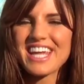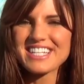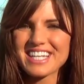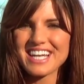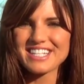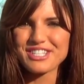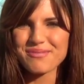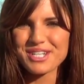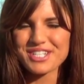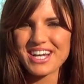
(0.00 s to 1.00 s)
Thanks again
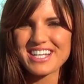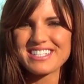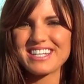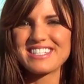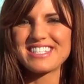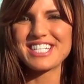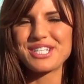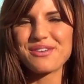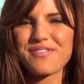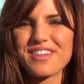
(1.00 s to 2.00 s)
so much, guys, and stay
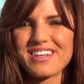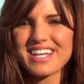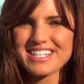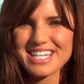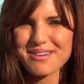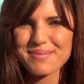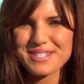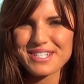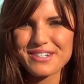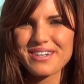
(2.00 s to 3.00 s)
tuned for the next
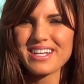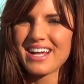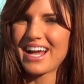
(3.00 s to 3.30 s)
episode.